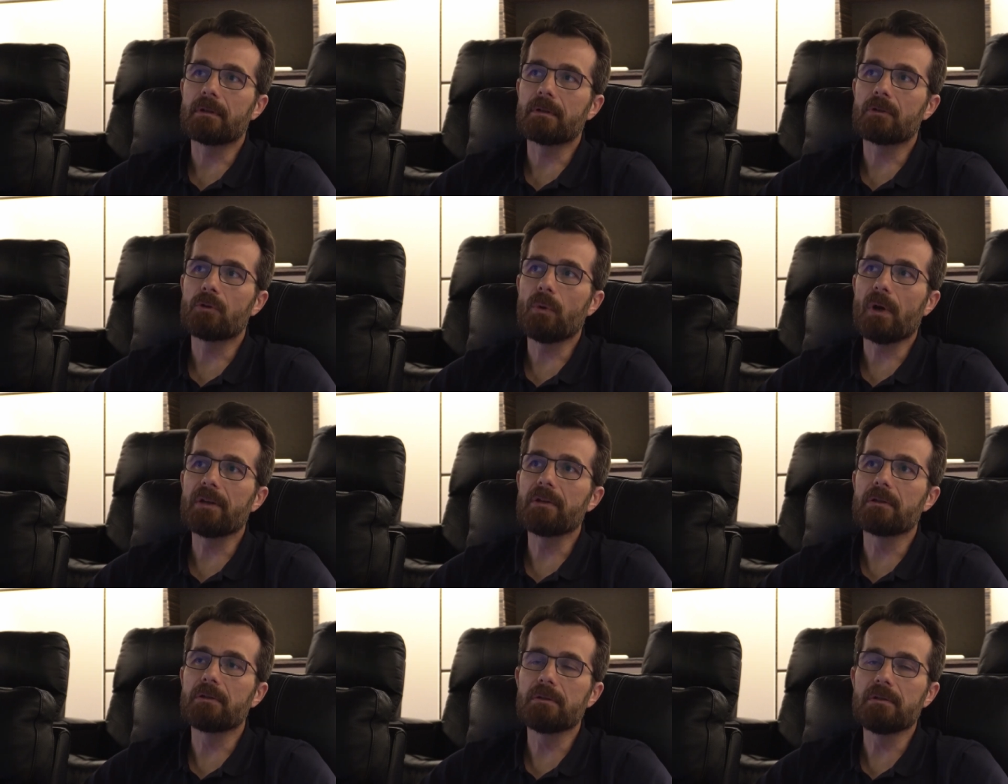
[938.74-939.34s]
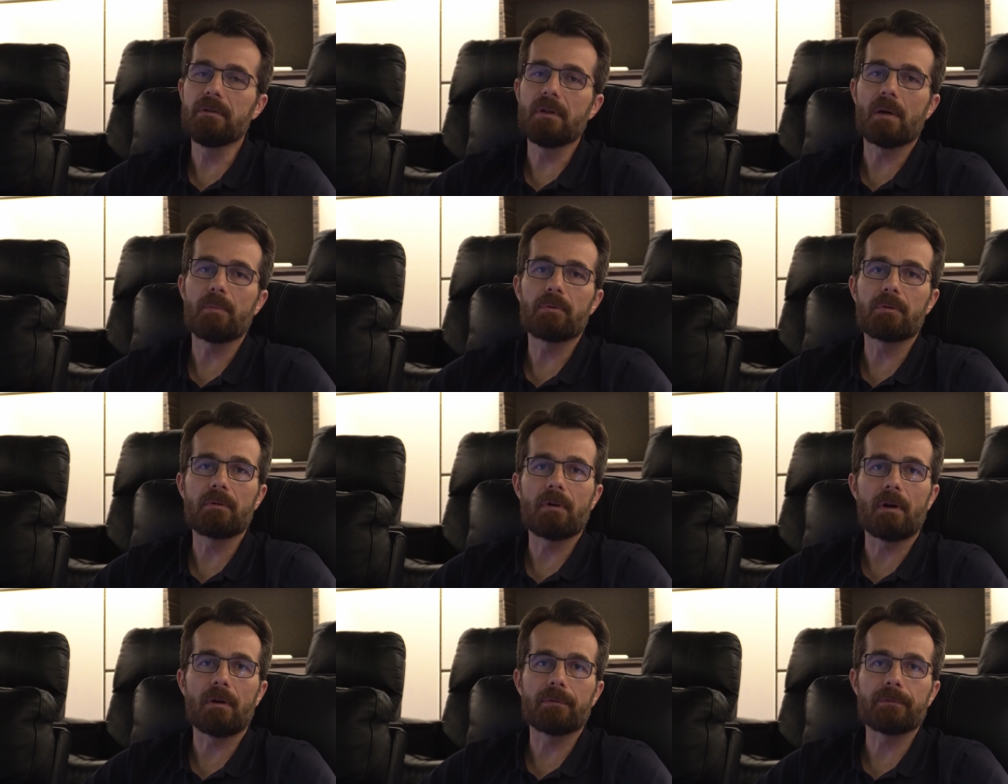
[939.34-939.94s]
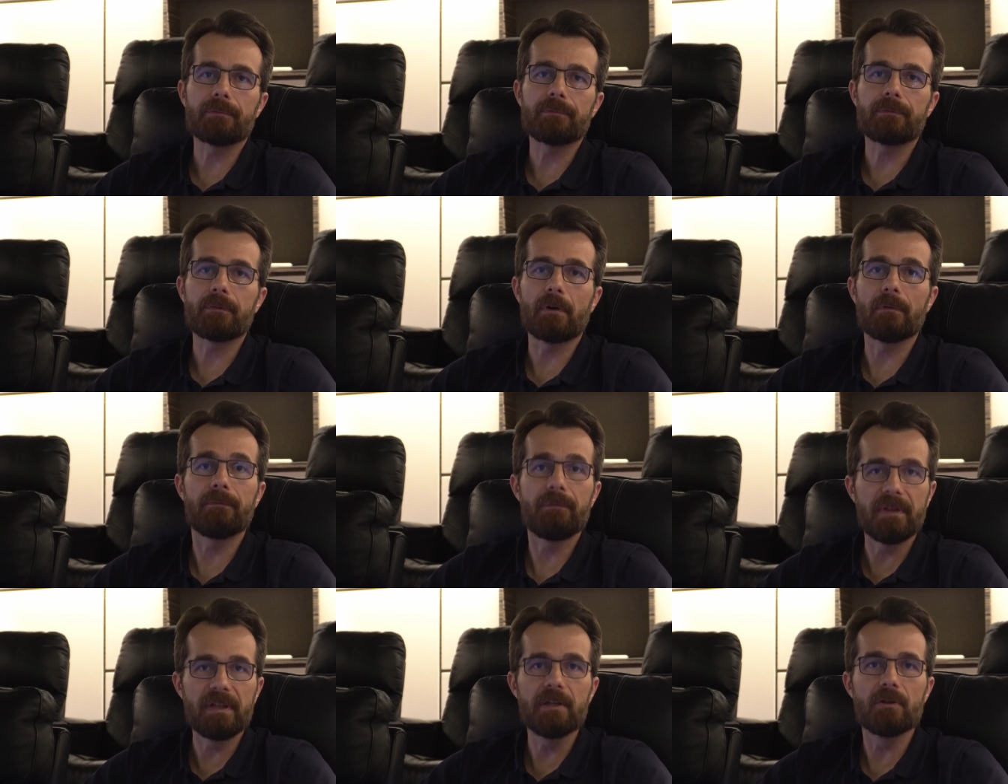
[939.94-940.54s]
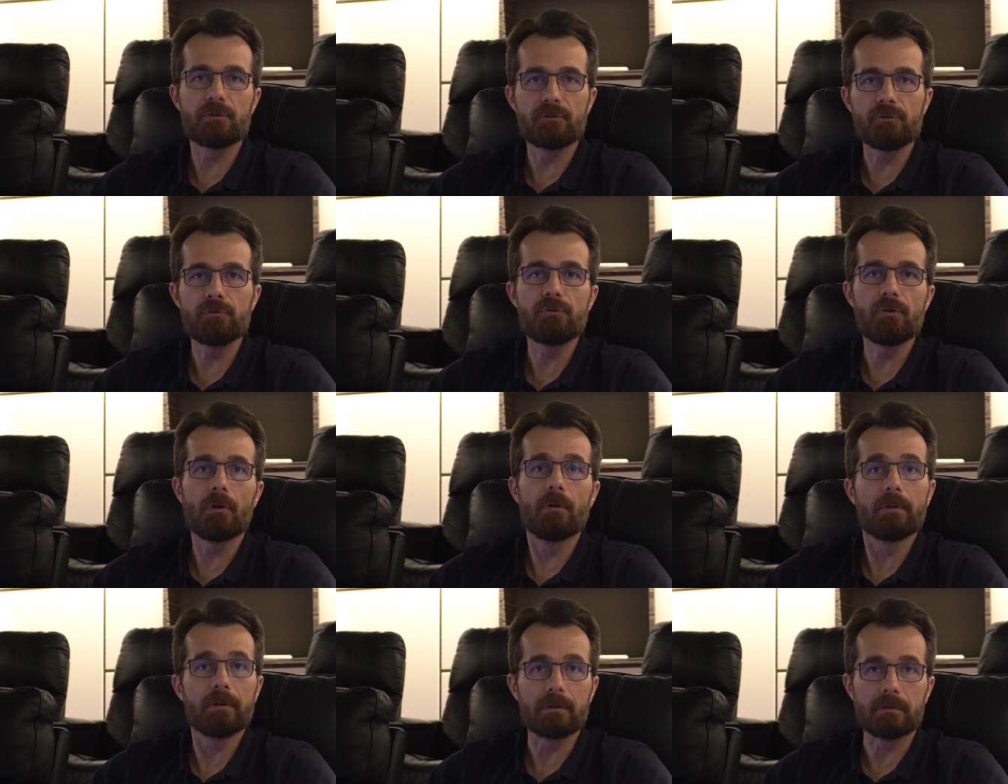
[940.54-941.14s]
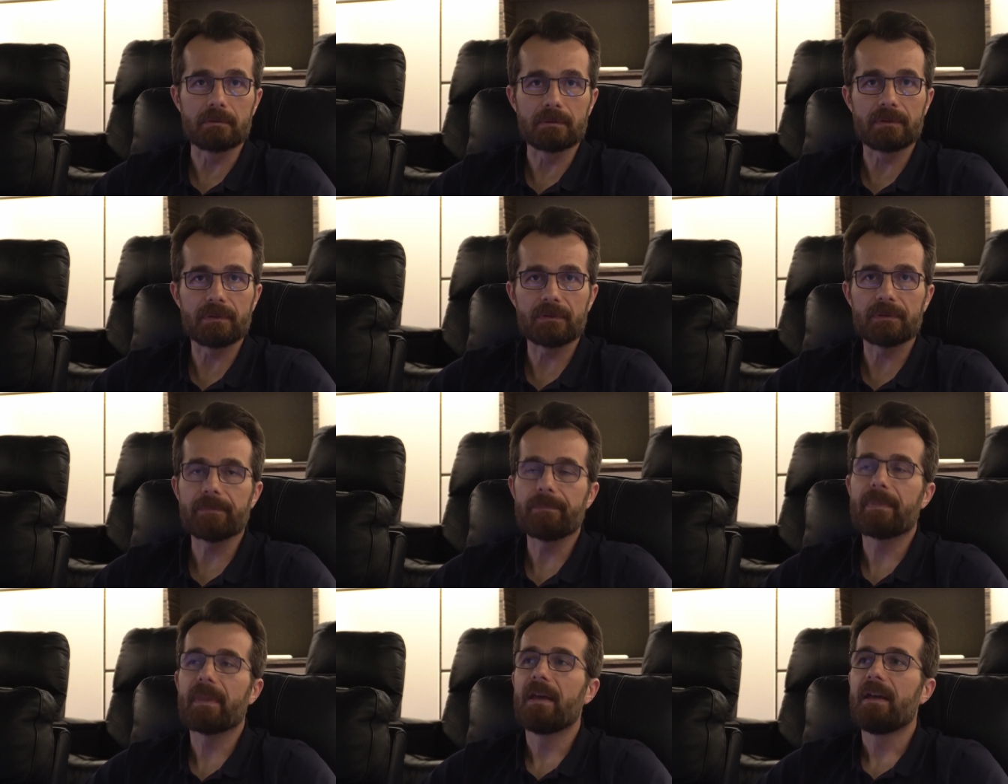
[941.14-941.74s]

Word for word: uh quite a good number of, of video tutorials.